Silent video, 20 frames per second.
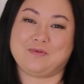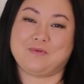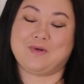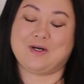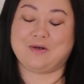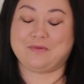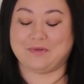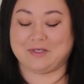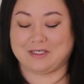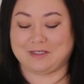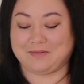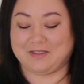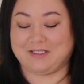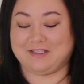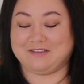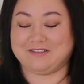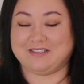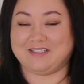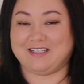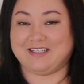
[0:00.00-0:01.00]
Well, we're going to be
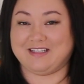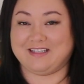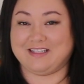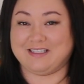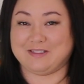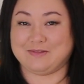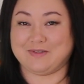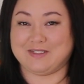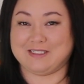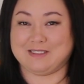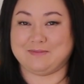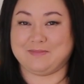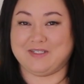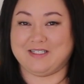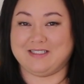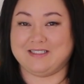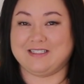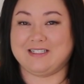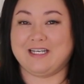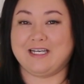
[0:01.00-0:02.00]
using it in this
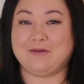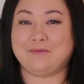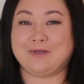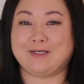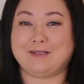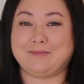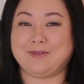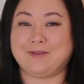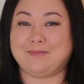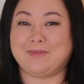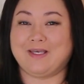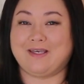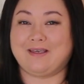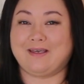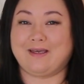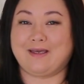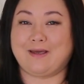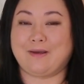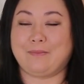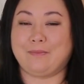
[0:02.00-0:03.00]
recipe. Today we're going to be
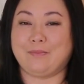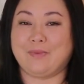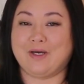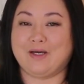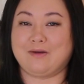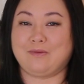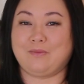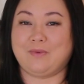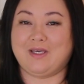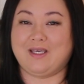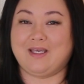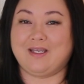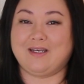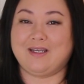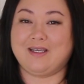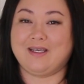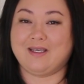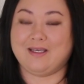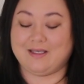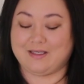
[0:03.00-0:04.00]
making buckwheat
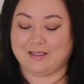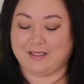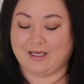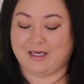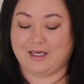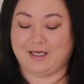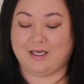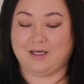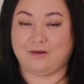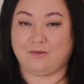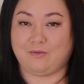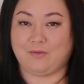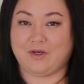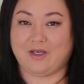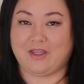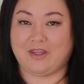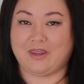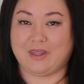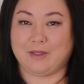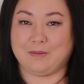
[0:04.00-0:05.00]
cake
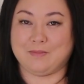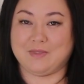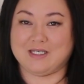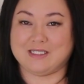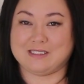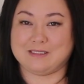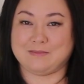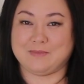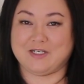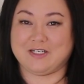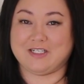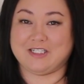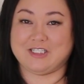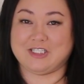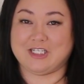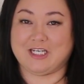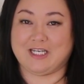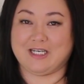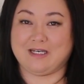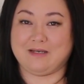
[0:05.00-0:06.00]
with mixed berry
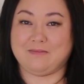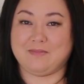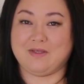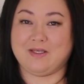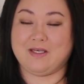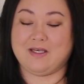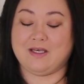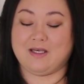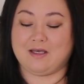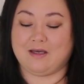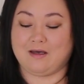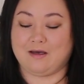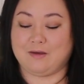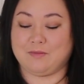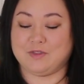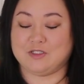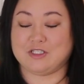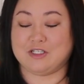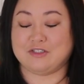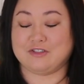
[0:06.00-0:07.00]
jam.
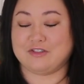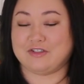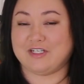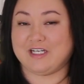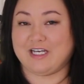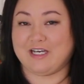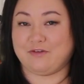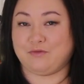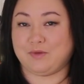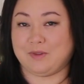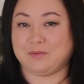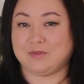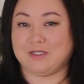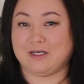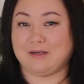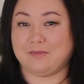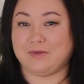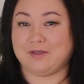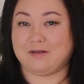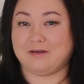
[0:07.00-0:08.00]
It's also going to have whipped
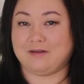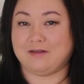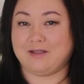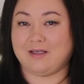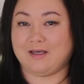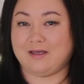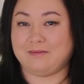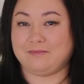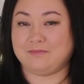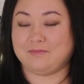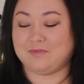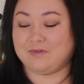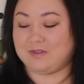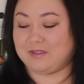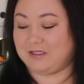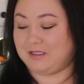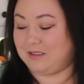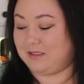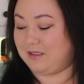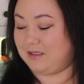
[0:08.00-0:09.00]
topping on that.
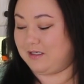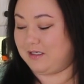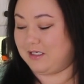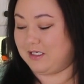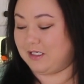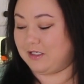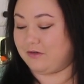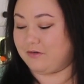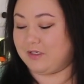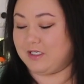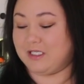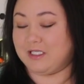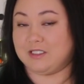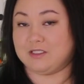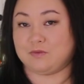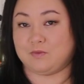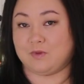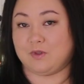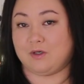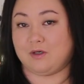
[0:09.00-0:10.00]
The
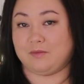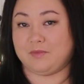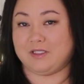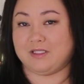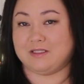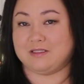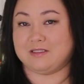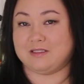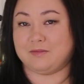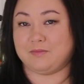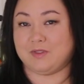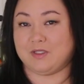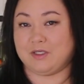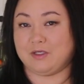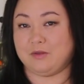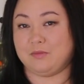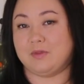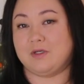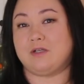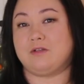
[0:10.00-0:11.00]
ingredients will all be listed
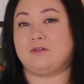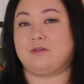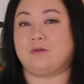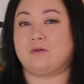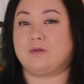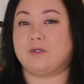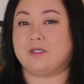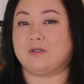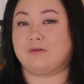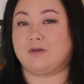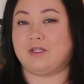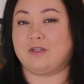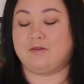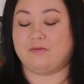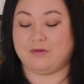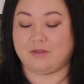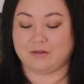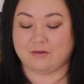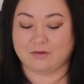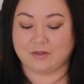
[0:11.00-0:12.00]
below, but I'll do a quick run
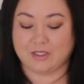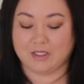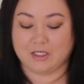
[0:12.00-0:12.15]
through.